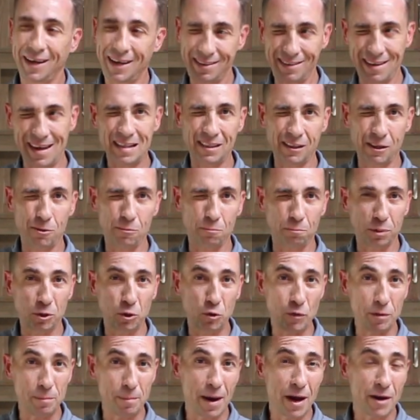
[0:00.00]
Hit that little
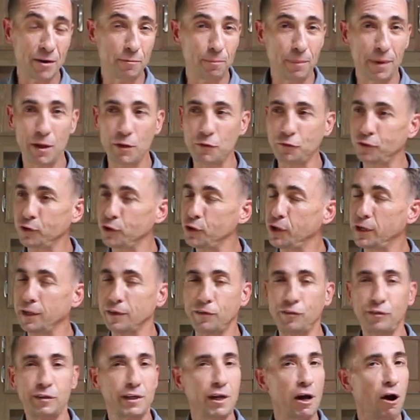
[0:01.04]
blue reminder bell so you
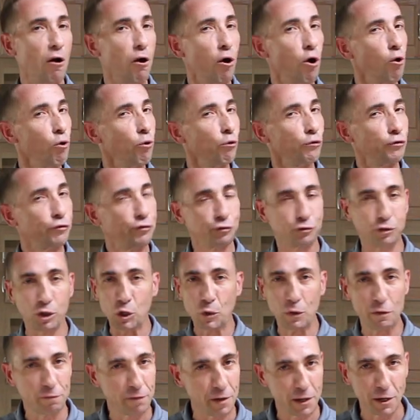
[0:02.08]
can see our whole
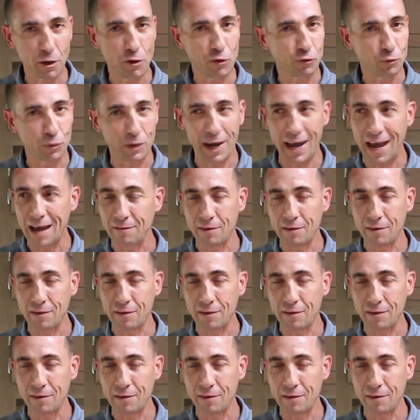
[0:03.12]
slew of videos we